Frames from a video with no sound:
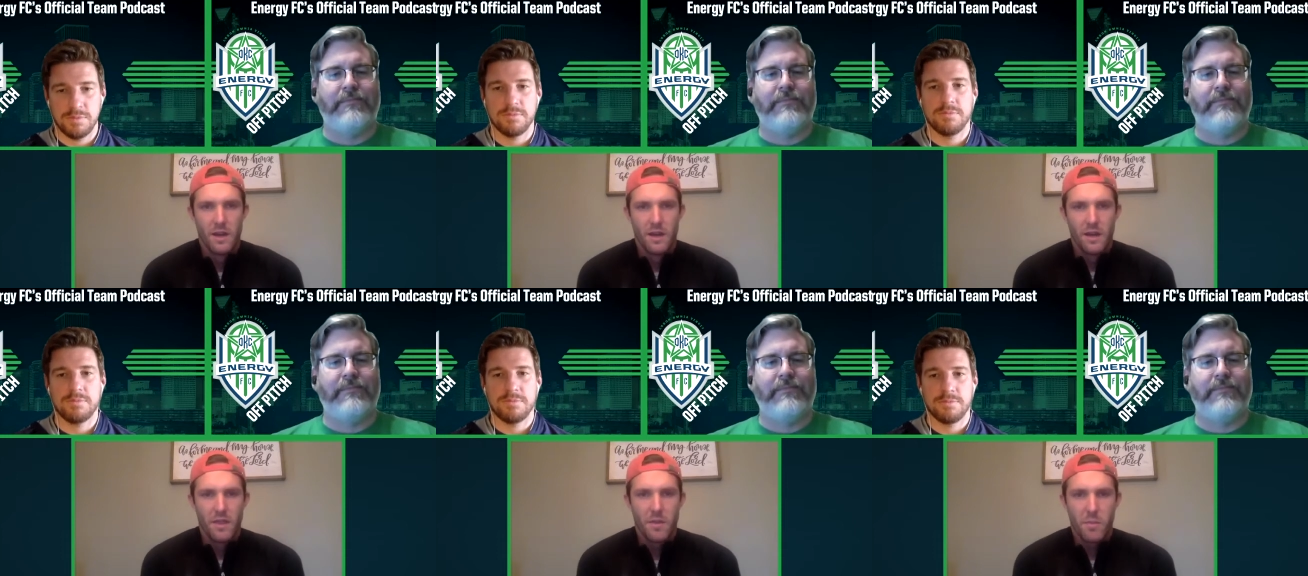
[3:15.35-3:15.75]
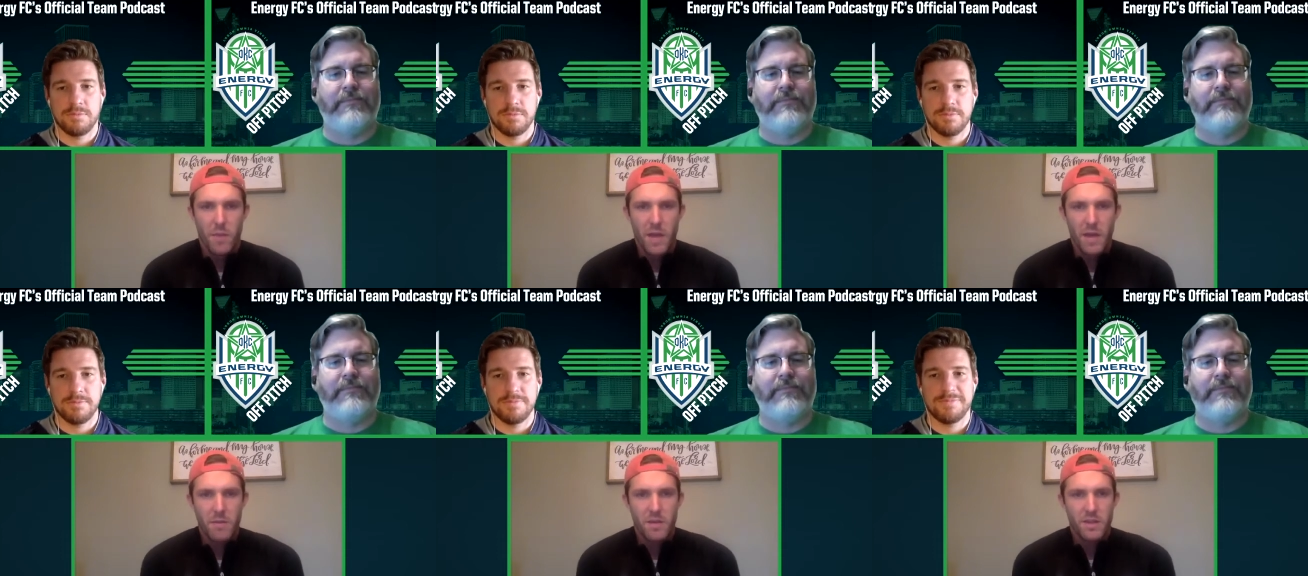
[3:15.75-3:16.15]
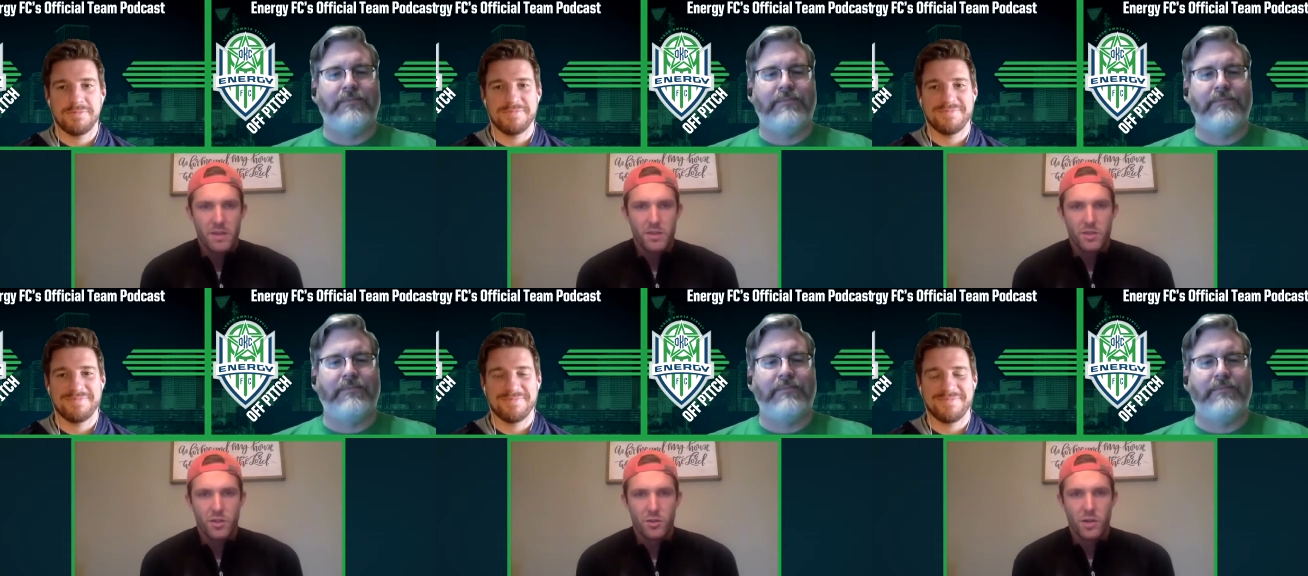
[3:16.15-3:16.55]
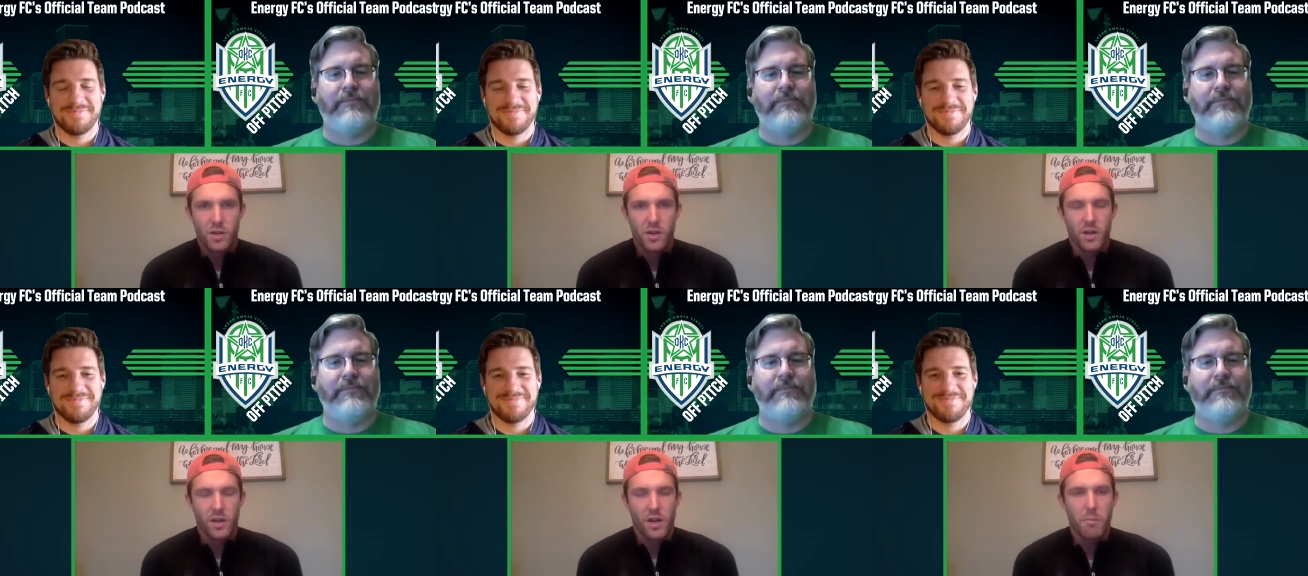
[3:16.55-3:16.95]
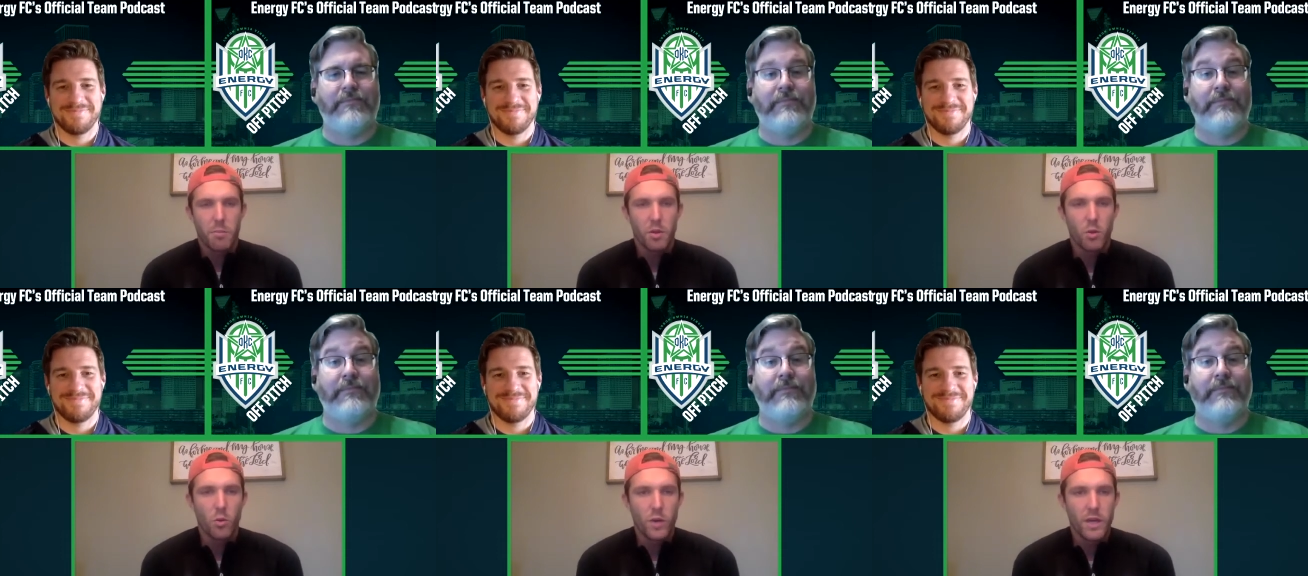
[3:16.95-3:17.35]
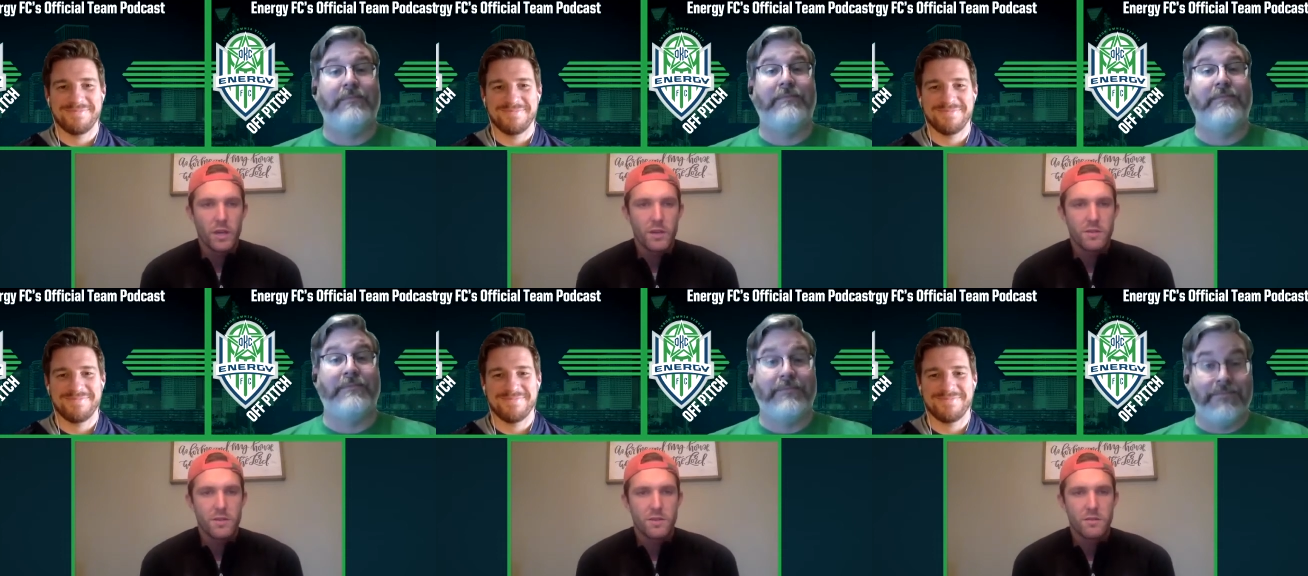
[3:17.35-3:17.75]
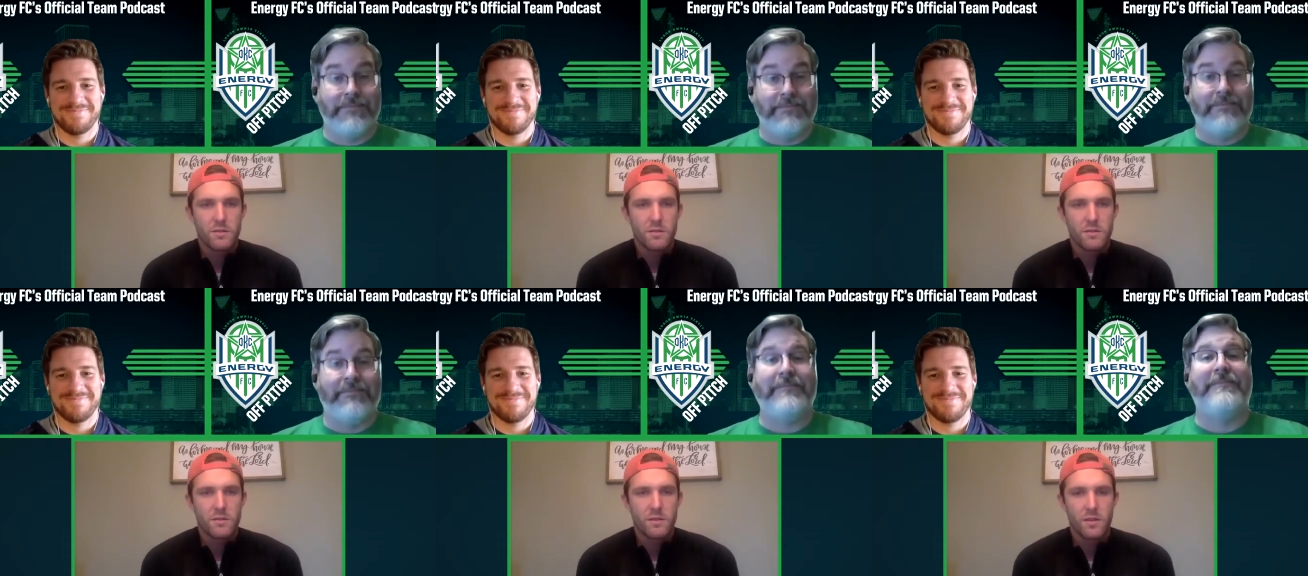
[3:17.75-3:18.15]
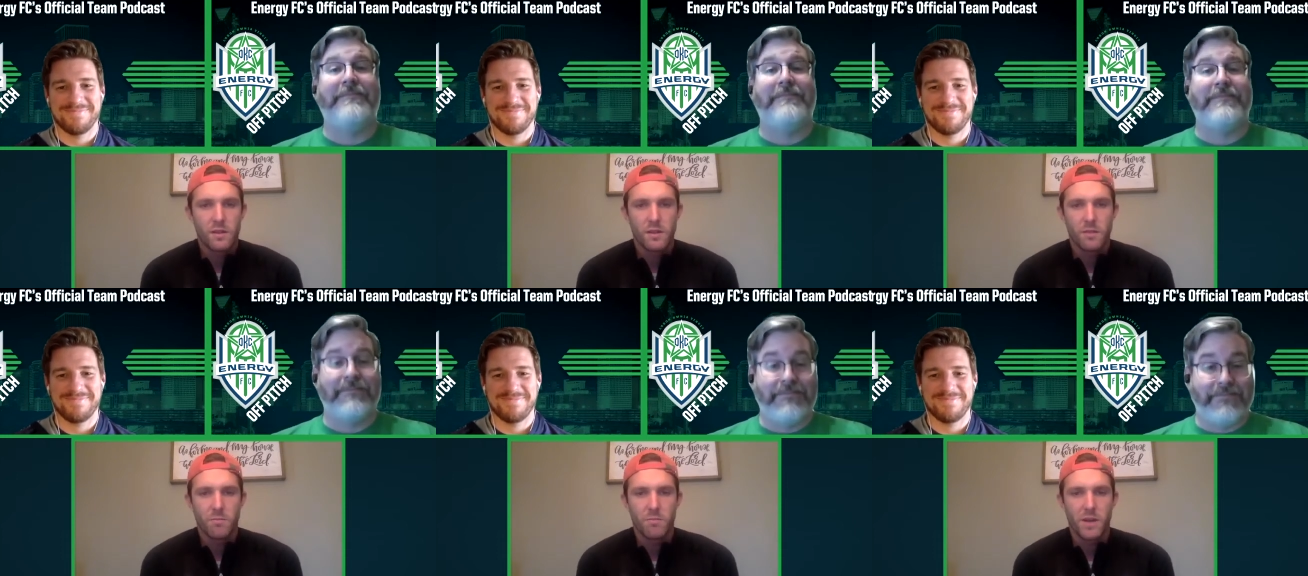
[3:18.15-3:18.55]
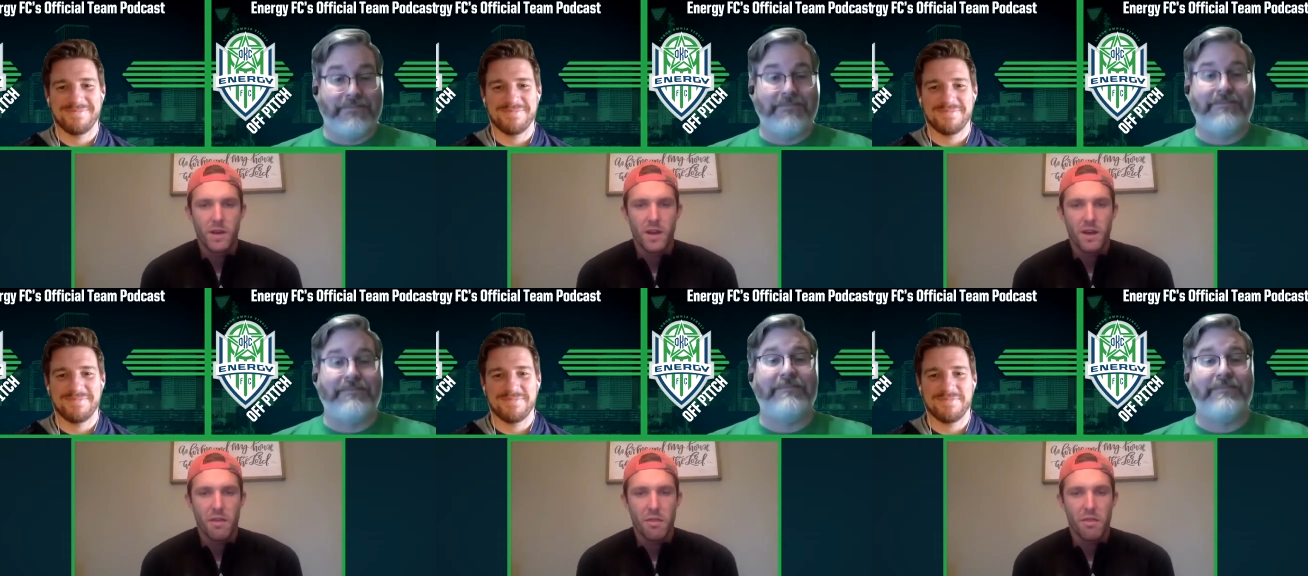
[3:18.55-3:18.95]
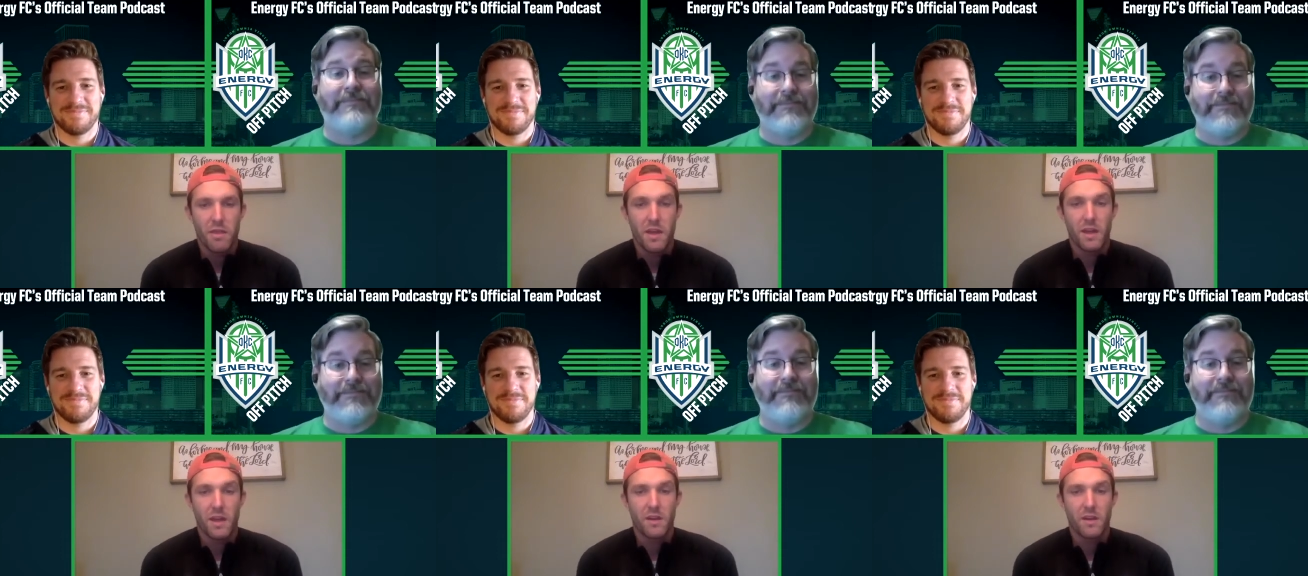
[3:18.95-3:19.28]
Speaker 1: the baby that's due here in a couple of weeks. Um, I think